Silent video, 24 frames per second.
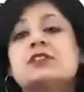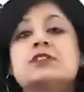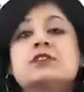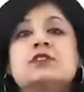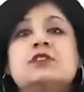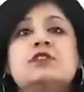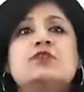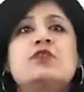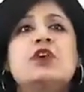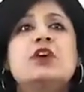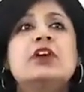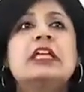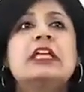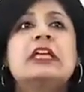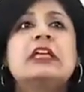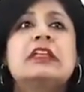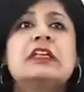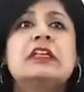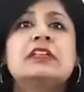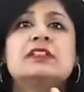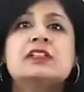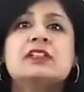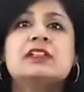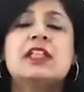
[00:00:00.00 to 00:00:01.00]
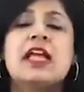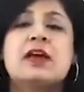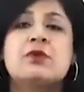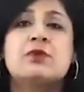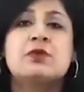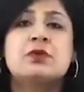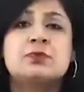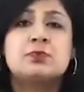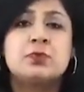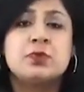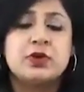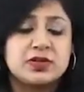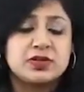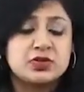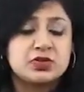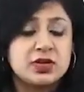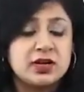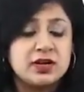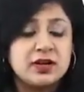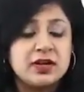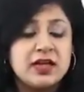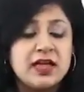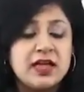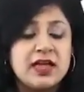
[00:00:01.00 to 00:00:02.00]
So, for decreasing the aqueous
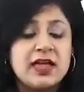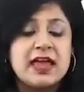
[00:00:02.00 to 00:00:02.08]
production,